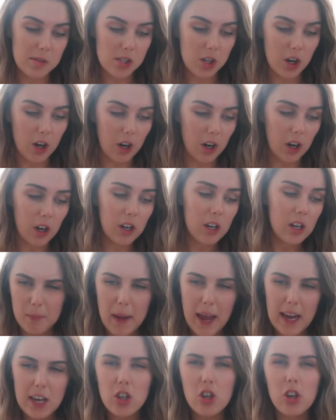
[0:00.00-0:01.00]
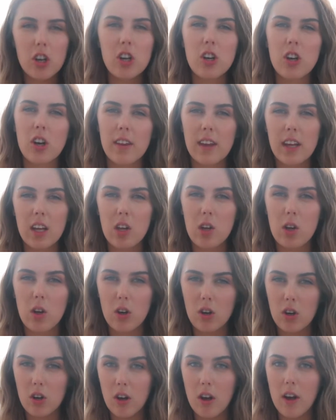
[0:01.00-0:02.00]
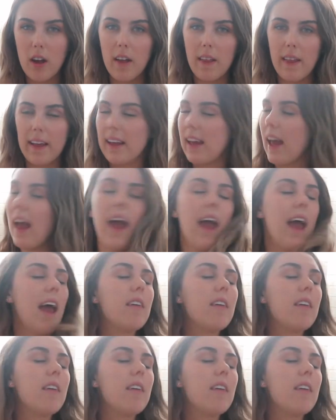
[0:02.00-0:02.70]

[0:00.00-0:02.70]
So make sure you know that you, like,